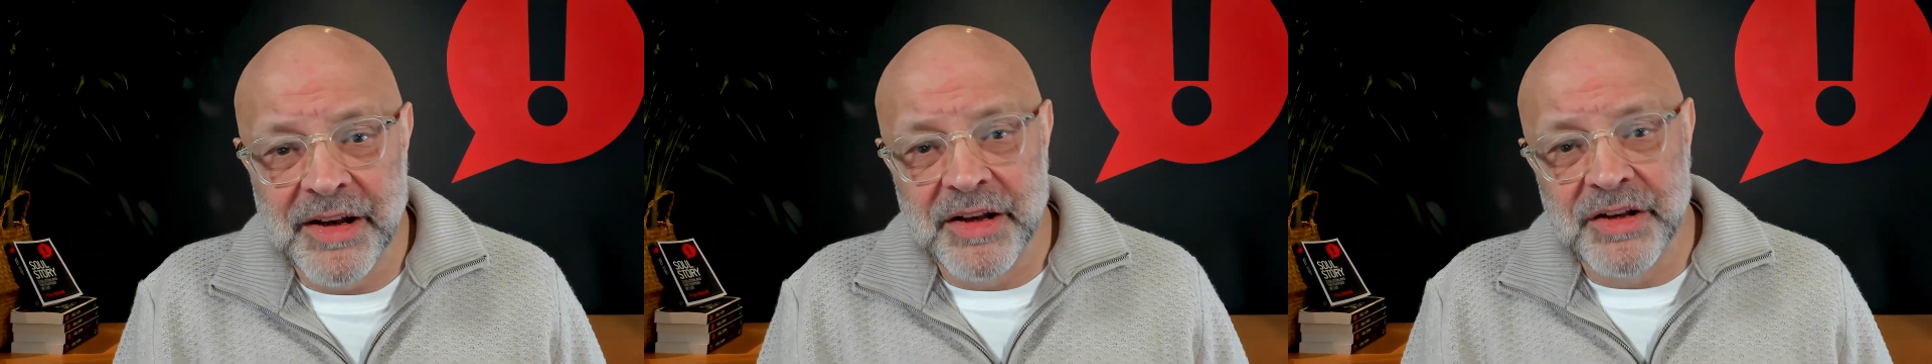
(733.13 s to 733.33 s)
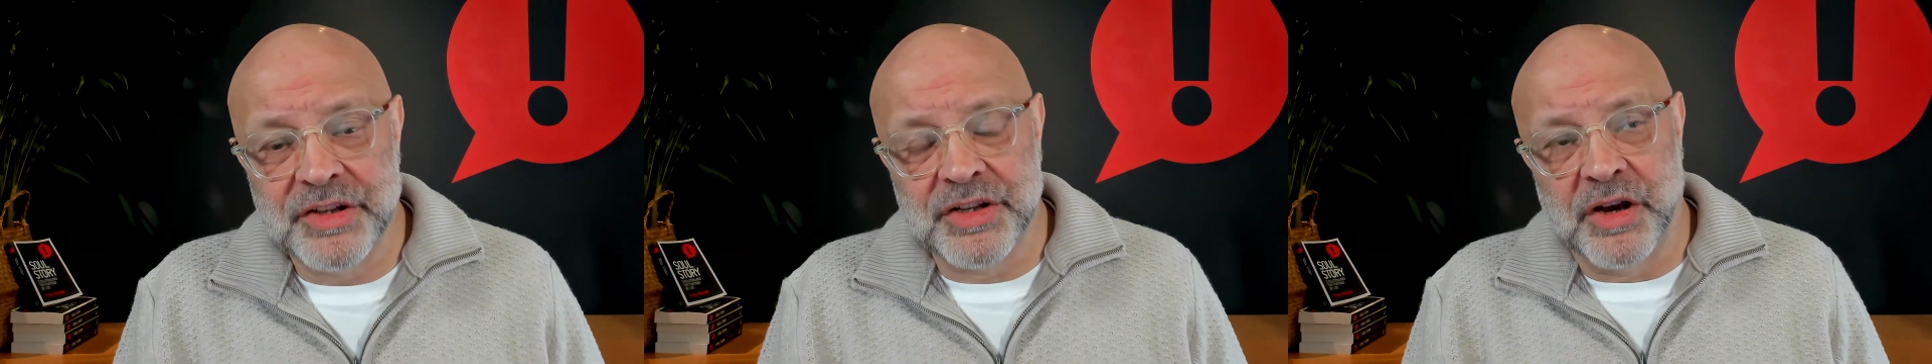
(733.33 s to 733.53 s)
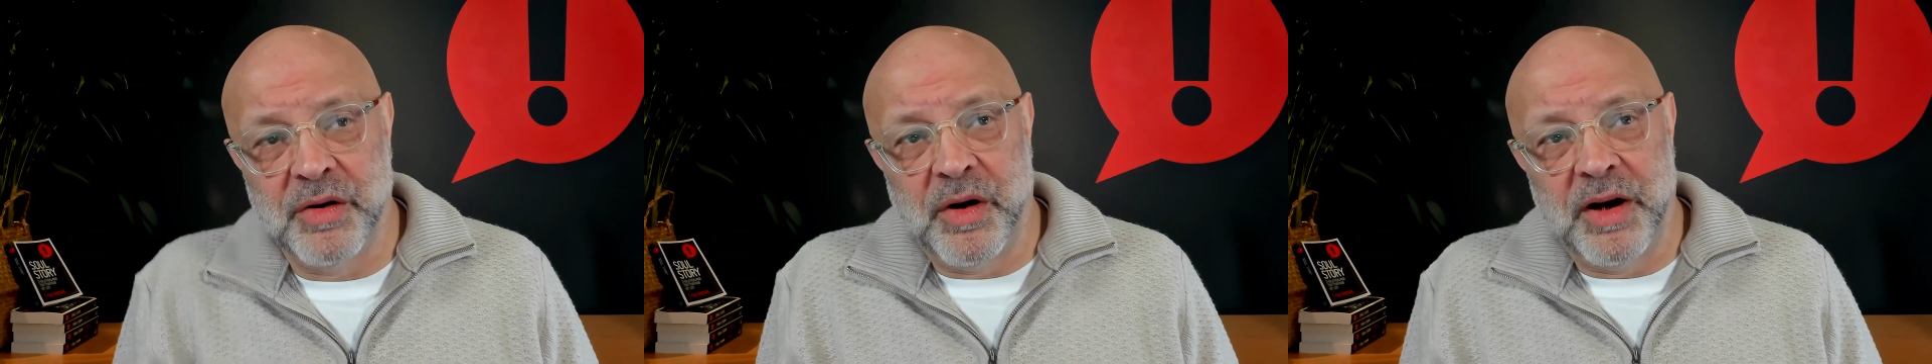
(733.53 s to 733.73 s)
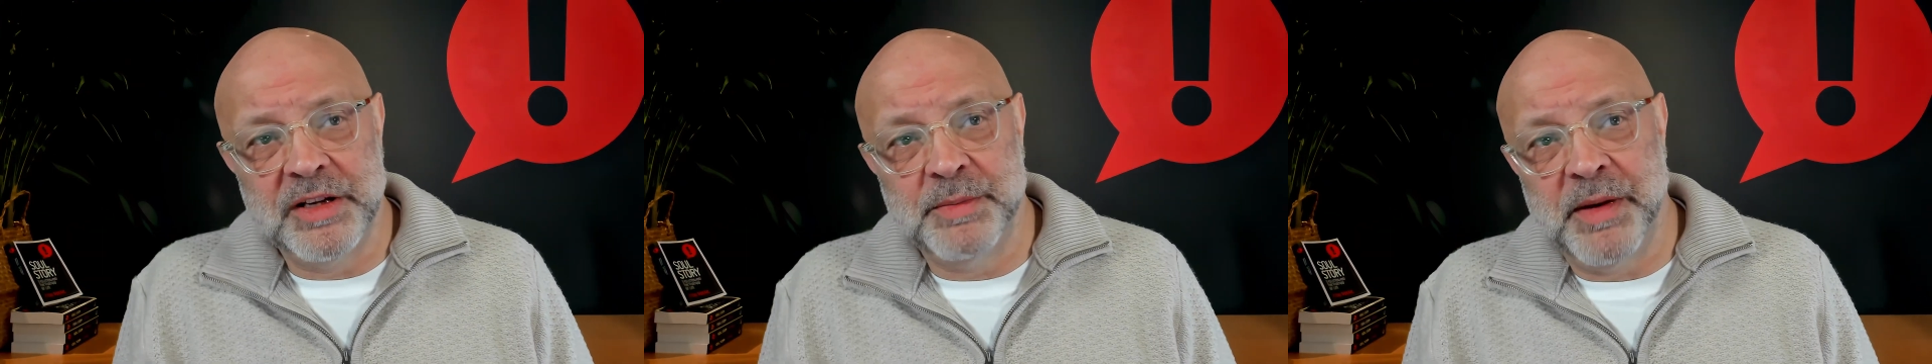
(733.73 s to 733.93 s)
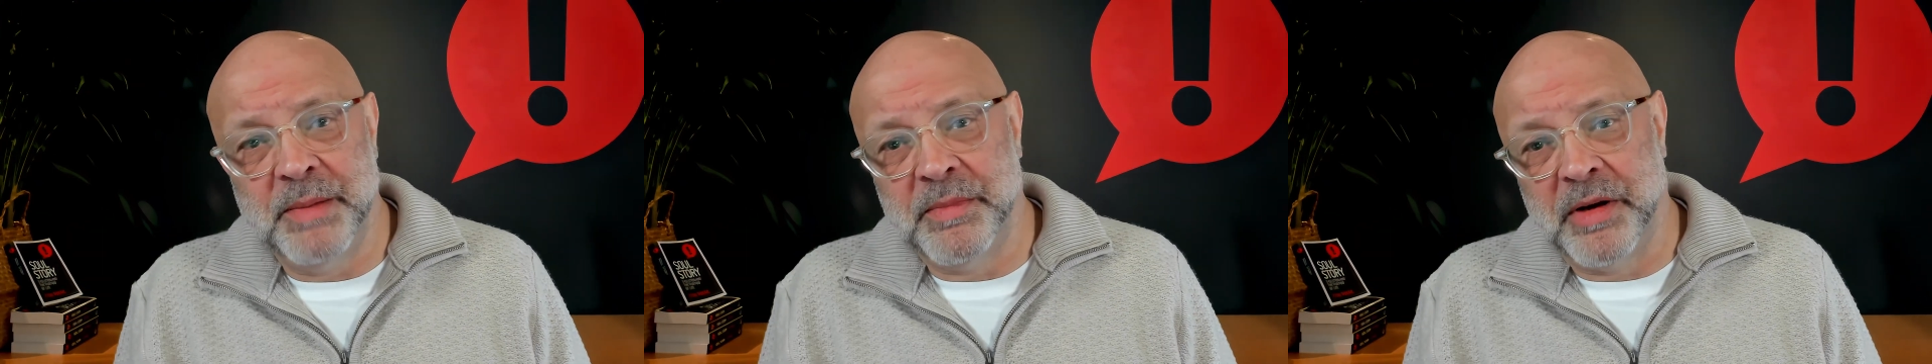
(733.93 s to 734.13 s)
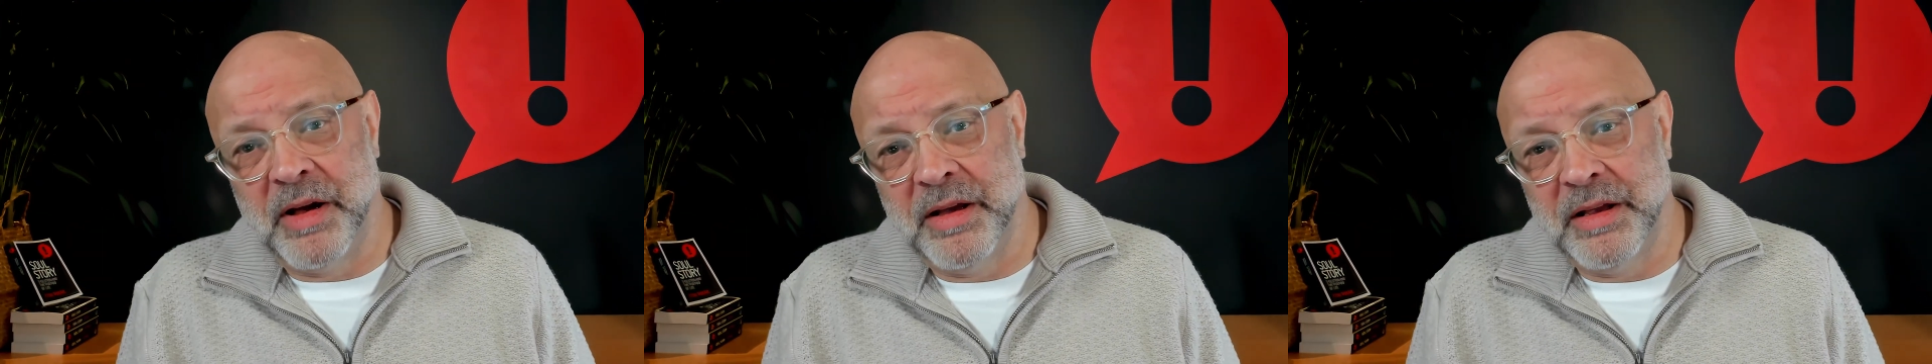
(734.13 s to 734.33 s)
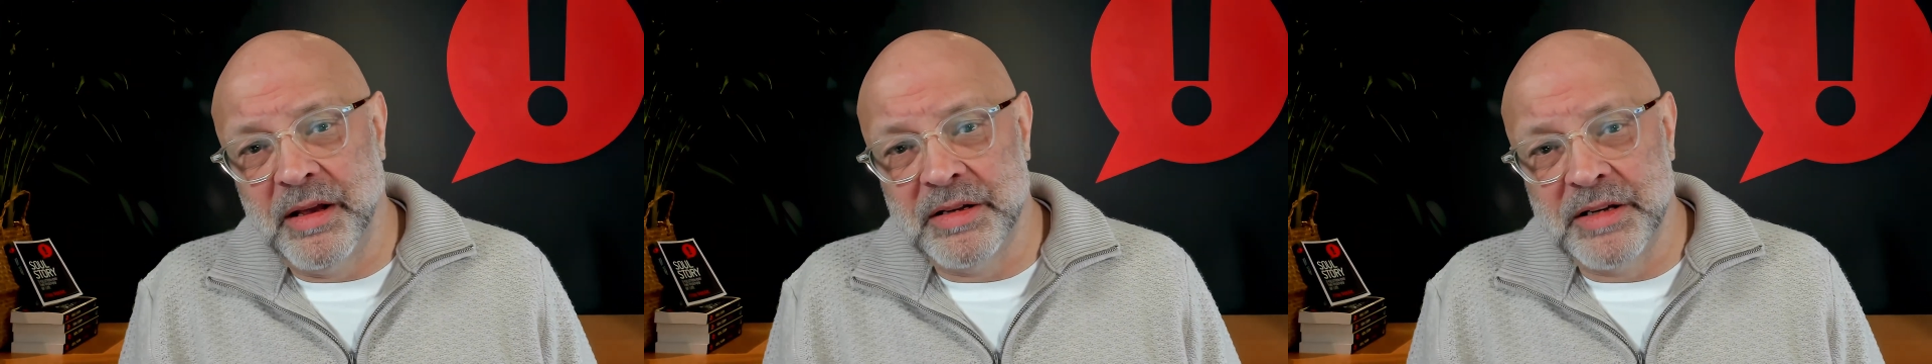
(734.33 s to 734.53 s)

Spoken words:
So I spend my